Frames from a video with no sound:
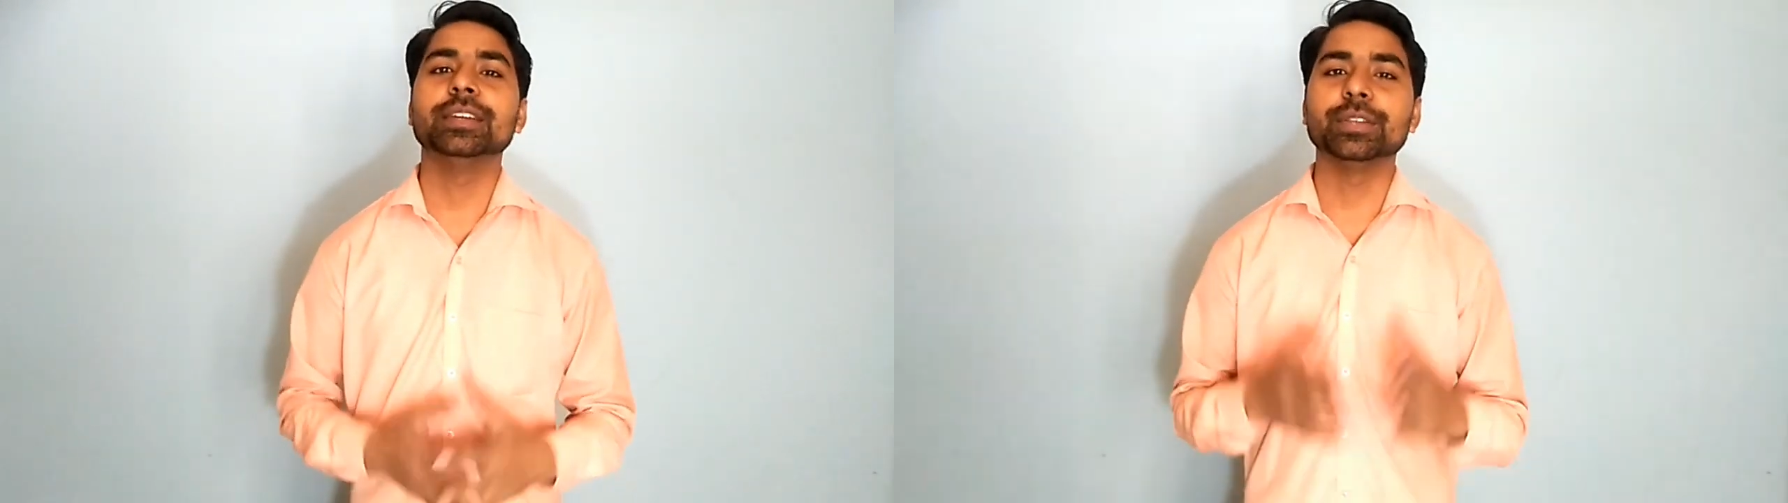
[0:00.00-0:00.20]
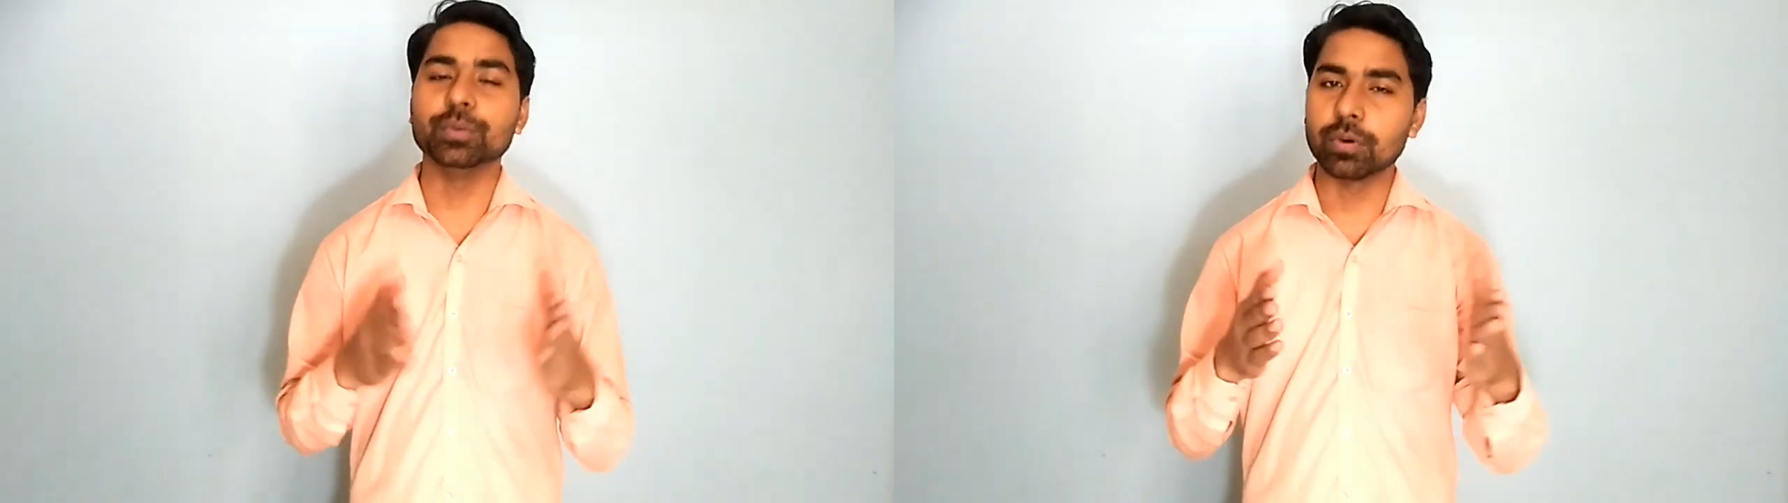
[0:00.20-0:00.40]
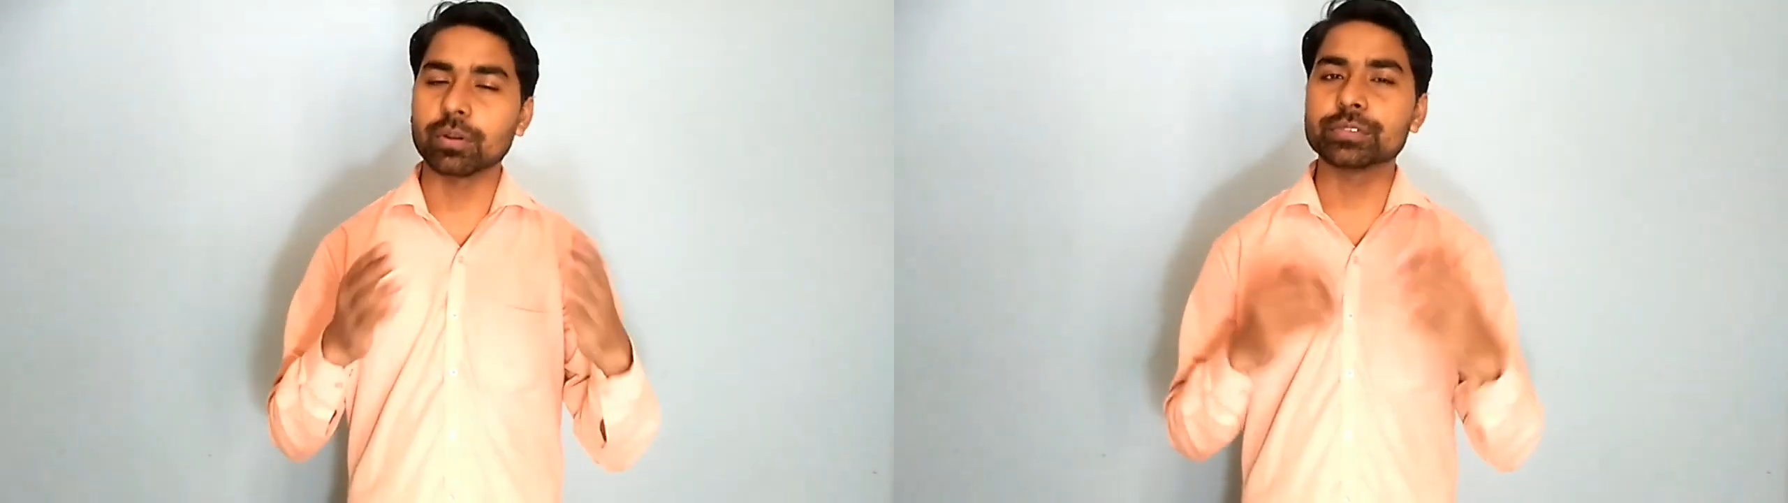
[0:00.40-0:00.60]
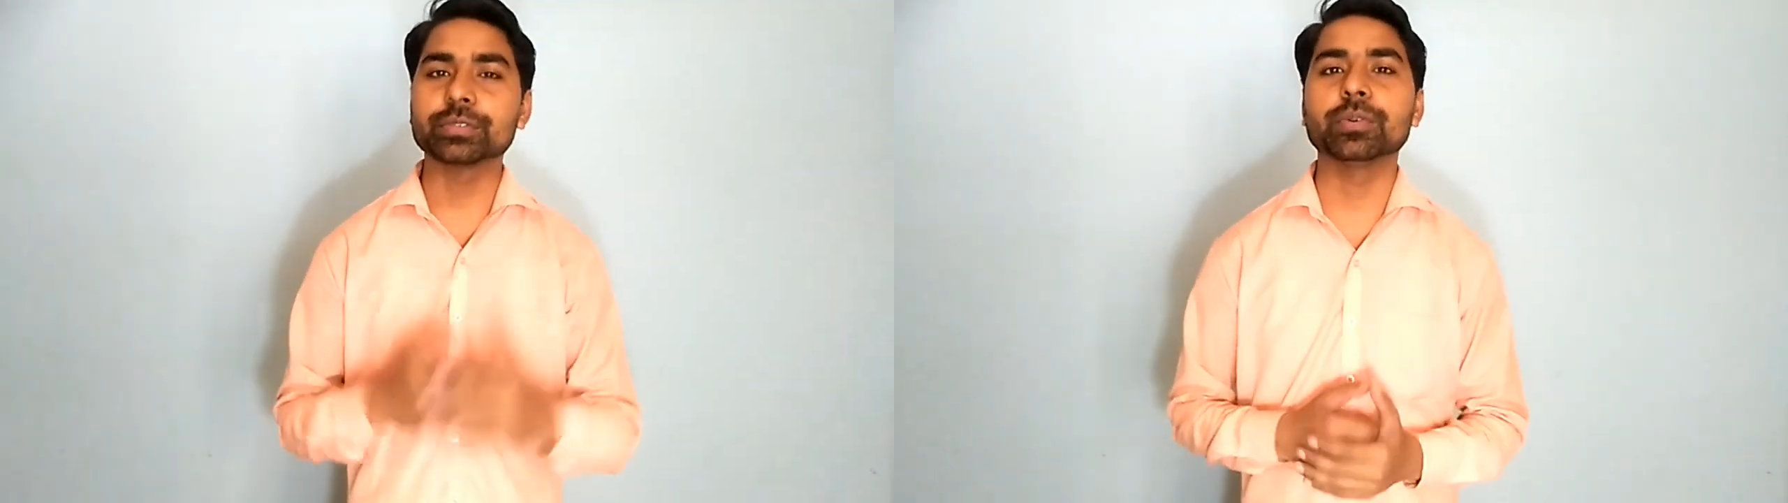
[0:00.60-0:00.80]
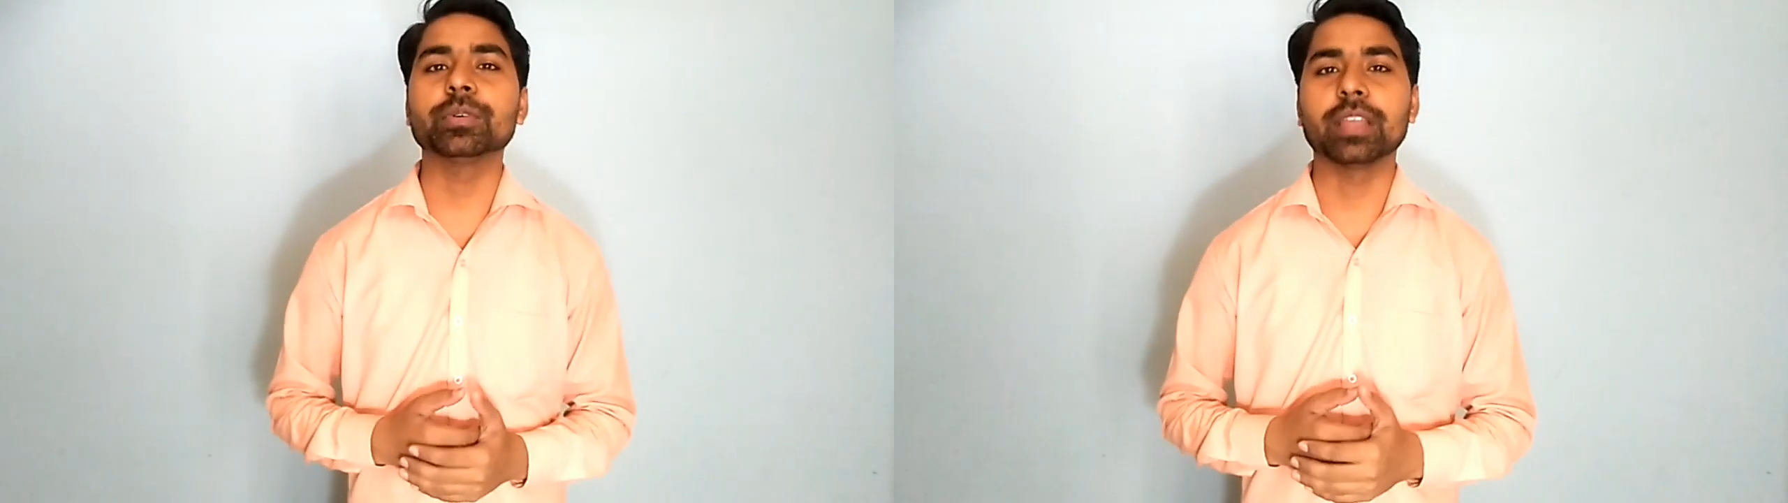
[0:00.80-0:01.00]
You are
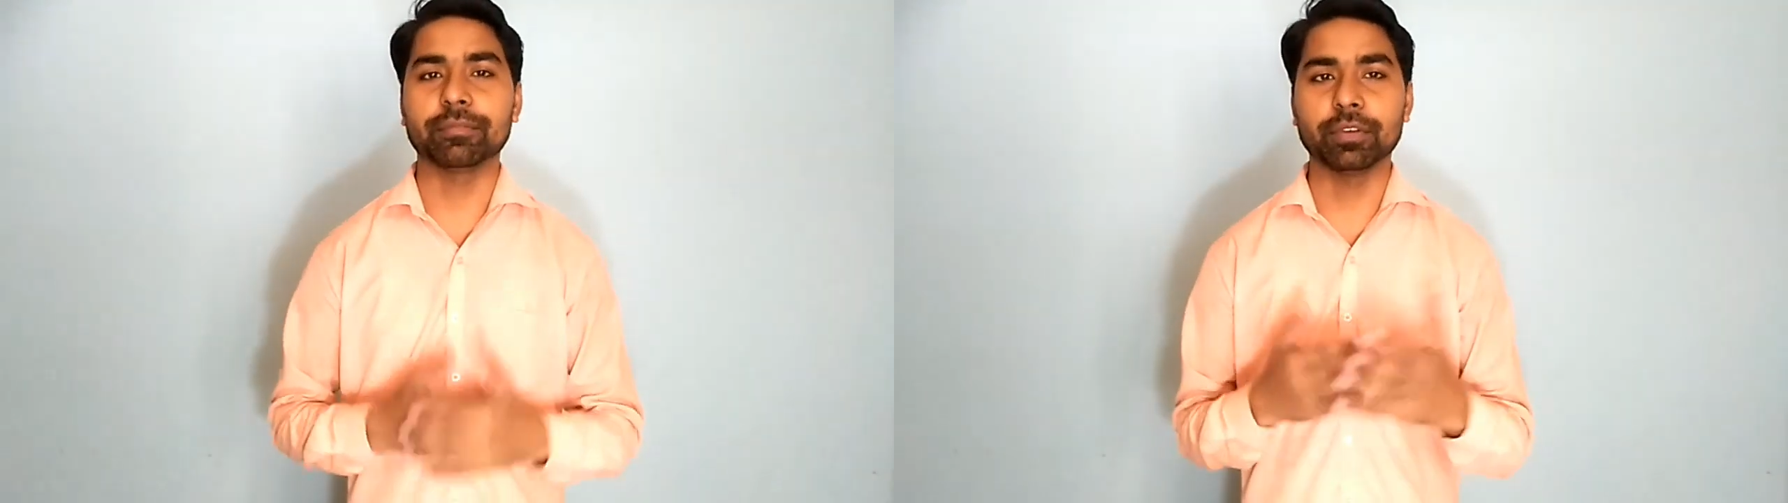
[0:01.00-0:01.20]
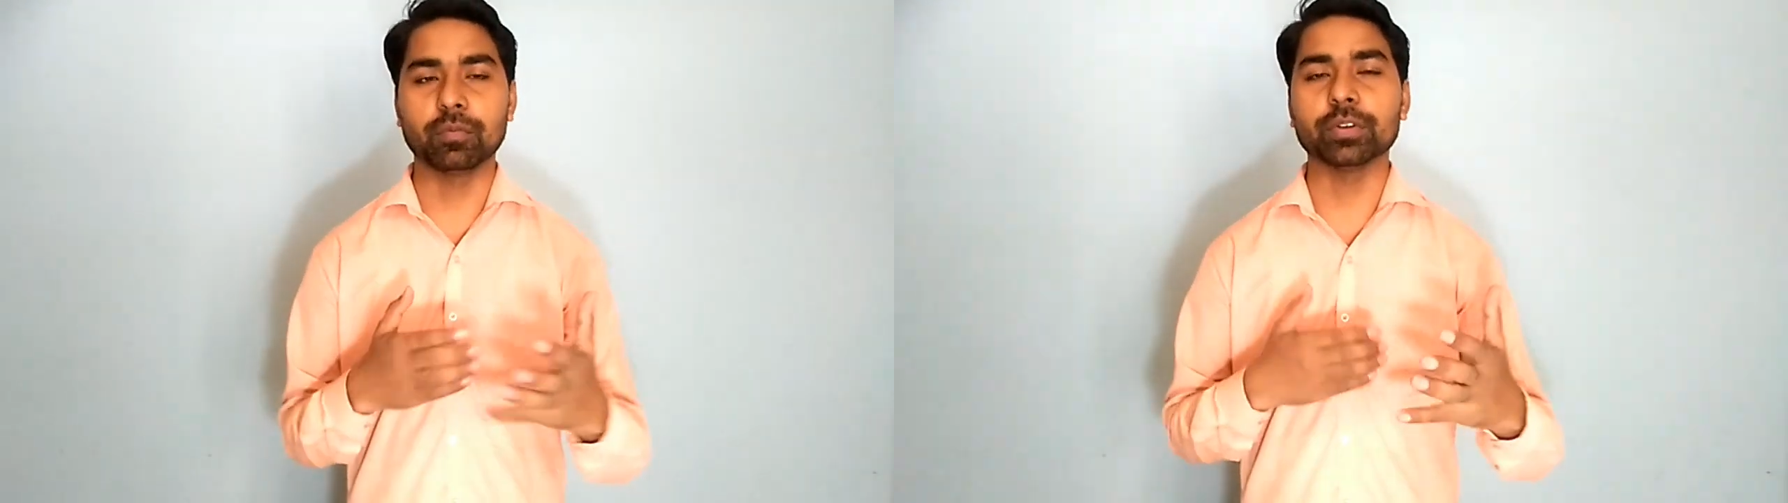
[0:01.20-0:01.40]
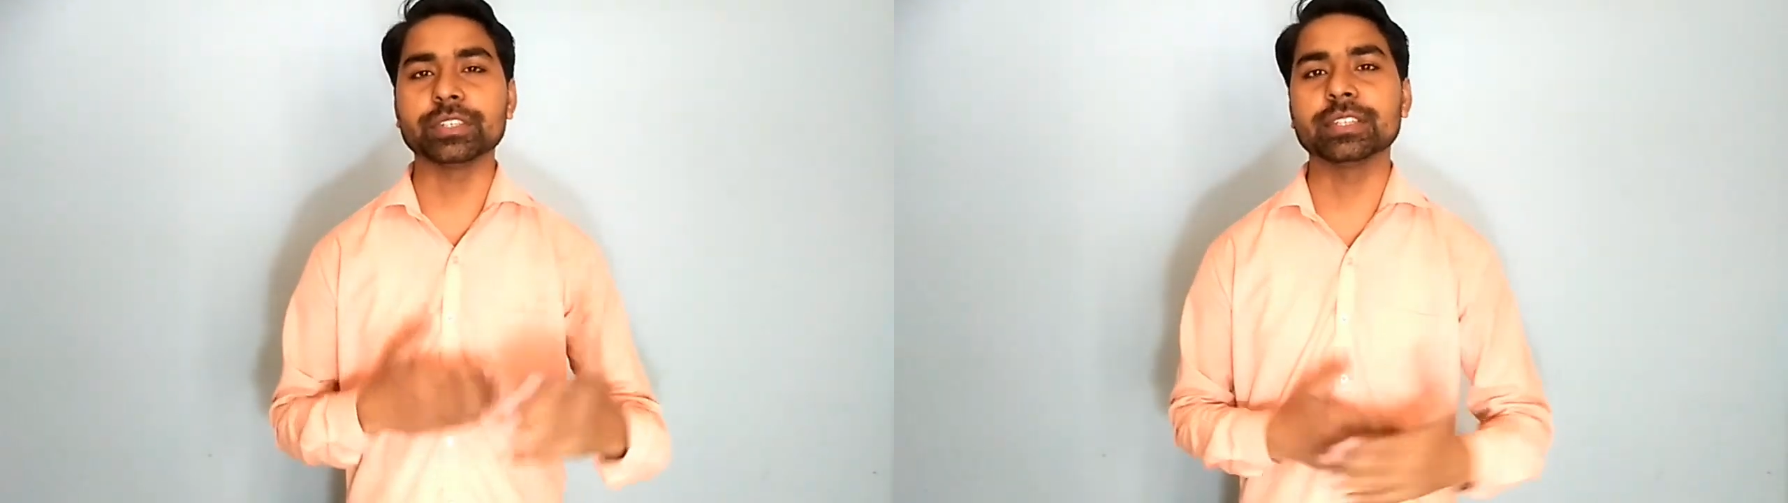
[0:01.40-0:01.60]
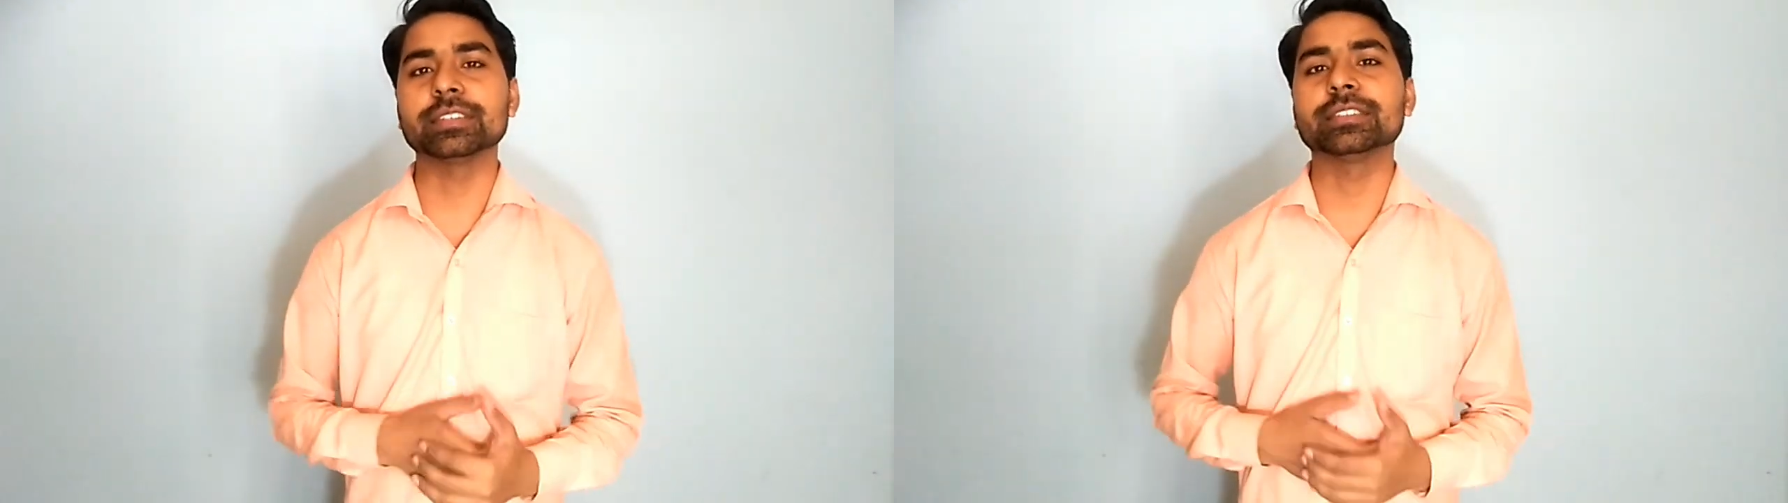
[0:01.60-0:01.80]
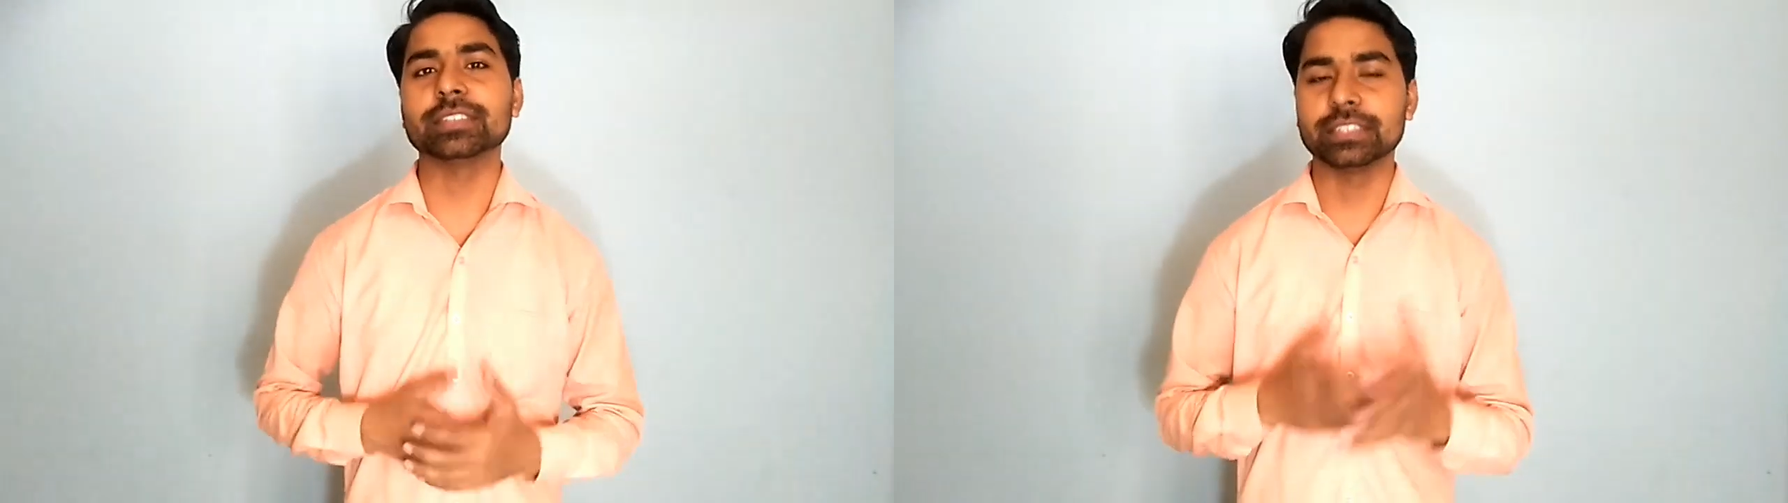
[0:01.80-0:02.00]
also, if you are watching
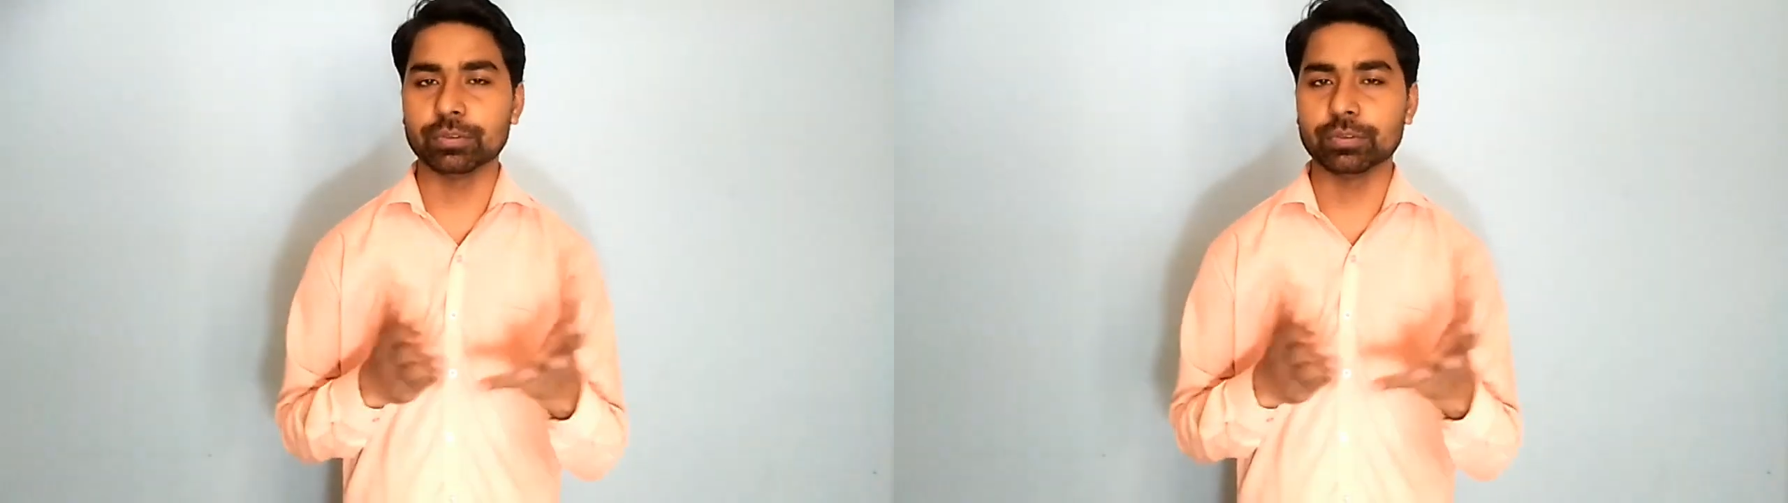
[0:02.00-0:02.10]
this,